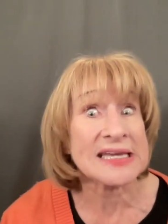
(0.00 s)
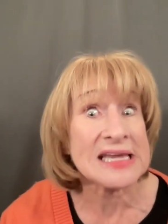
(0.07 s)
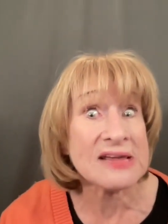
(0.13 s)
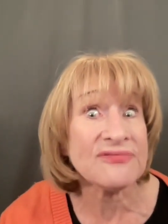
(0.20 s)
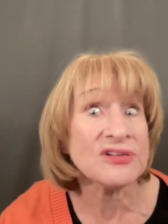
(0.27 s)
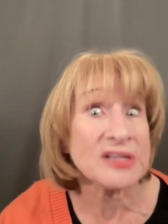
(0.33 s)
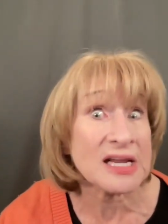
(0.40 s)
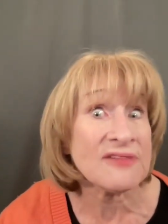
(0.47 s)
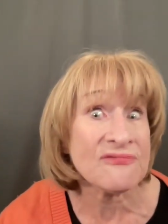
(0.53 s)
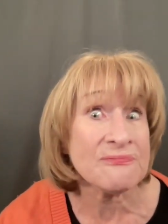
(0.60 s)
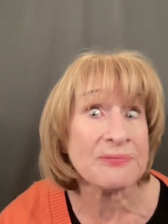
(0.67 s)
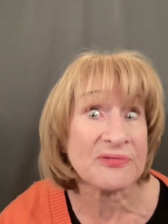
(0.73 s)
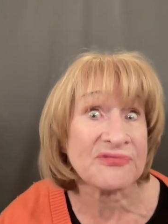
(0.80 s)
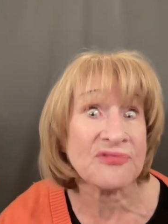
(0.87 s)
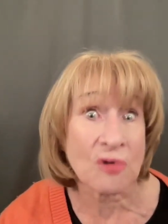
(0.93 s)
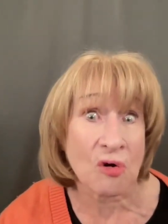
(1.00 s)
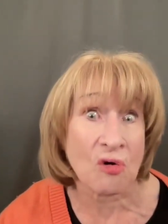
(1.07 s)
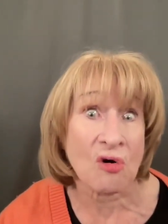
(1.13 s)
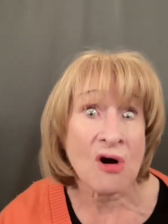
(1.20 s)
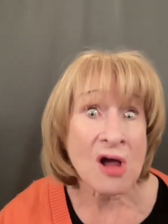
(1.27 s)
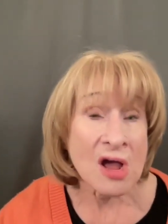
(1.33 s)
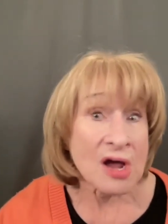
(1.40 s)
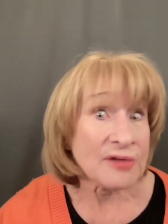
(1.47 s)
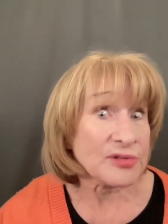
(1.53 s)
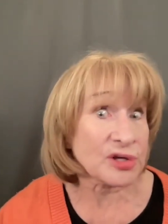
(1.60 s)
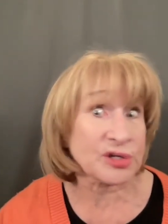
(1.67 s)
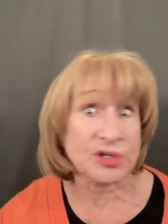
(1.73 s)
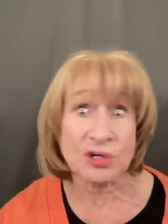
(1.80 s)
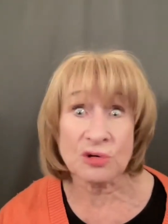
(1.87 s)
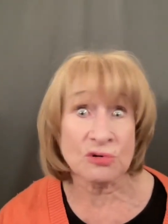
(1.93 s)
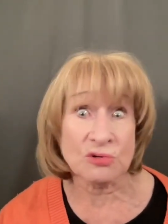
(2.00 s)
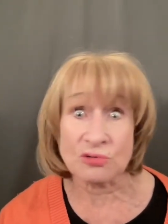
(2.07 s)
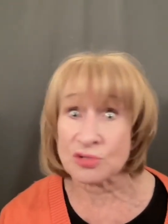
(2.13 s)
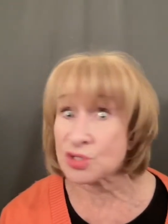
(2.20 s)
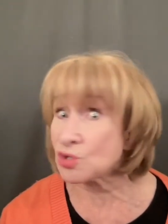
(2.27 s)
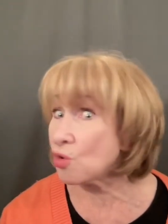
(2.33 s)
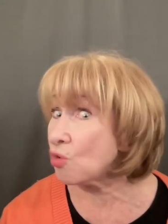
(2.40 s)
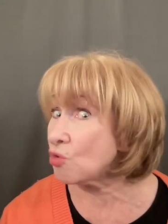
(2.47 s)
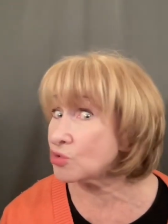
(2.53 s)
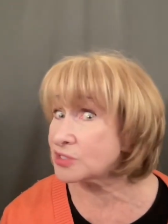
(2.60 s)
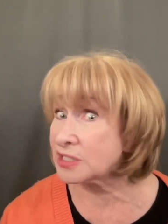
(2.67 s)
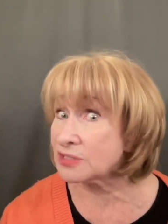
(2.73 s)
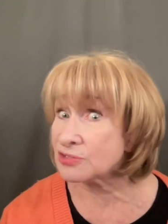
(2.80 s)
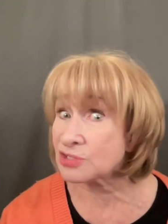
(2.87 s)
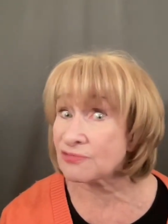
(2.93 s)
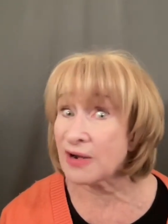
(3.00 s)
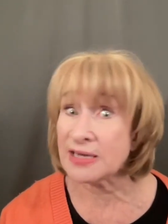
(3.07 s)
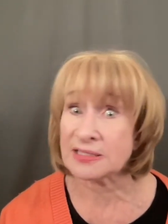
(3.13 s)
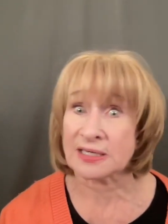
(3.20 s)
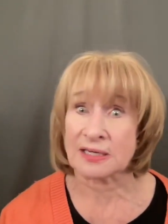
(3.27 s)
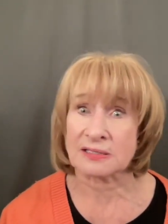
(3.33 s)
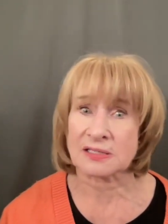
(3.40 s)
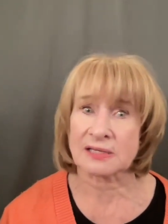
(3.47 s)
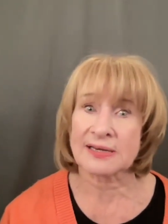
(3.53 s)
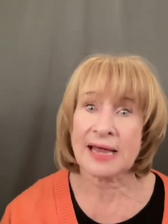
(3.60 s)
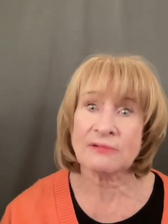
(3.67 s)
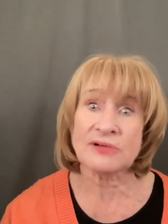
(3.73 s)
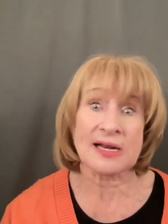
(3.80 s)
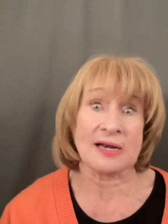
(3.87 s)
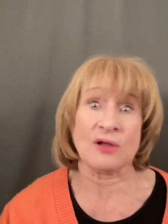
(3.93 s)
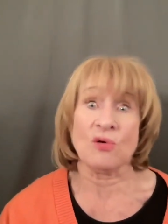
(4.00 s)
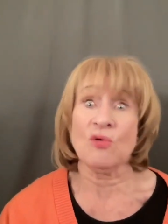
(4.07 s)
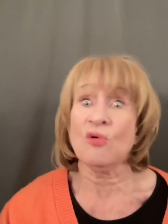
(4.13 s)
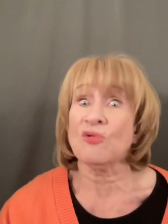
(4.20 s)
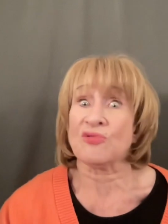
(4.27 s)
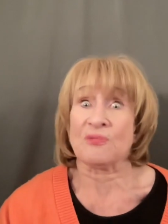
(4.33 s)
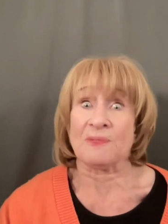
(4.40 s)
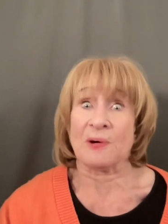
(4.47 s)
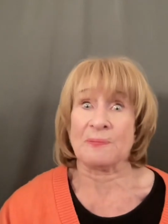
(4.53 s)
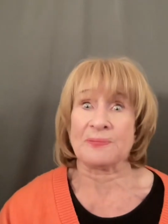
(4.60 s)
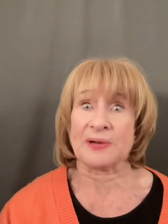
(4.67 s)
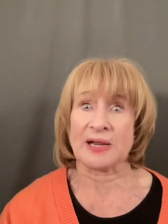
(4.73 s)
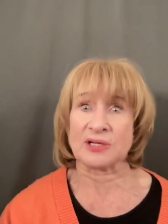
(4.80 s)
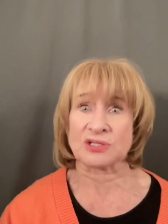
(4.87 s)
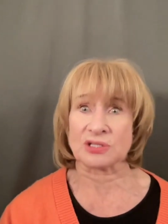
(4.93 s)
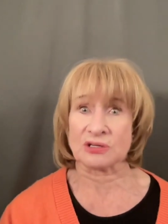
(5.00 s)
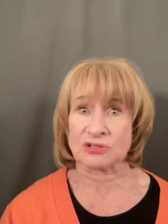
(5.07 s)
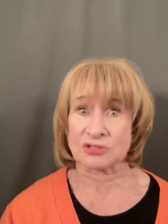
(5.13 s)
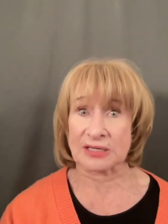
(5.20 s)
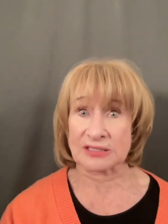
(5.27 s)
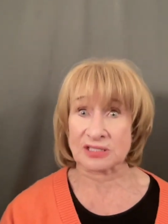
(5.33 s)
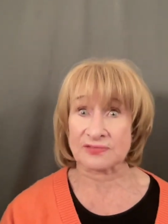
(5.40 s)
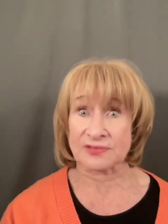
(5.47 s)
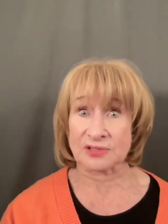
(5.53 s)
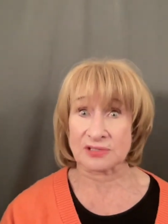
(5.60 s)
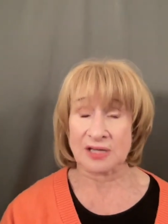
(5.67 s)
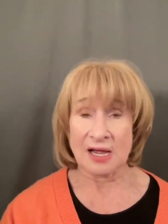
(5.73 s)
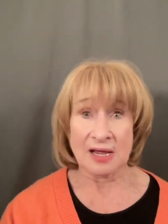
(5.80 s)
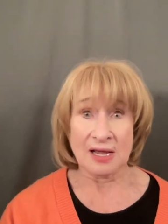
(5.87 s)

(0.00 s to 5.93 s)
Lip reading: even before the huge audience ratings, and now nearly all the population are transfers.